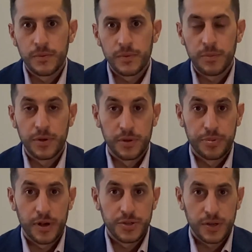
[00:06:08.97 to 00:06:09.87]
we build
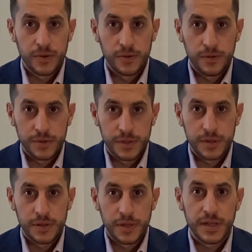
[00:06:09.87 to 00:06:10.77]
project goals
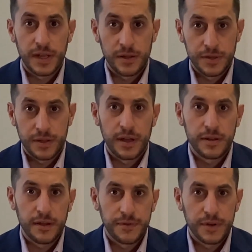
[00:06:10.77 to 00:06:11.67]
to tailor to that
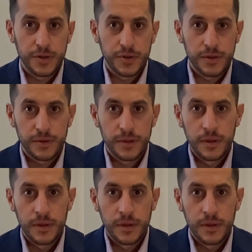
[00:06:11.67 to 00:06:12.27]
definition.